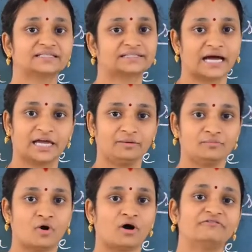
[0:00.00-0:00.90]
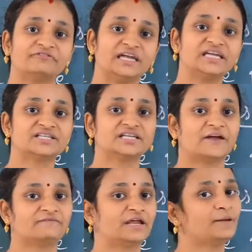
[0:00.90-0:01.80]
time of each and
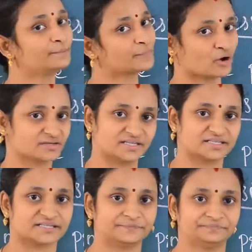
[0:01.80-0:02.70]
every process.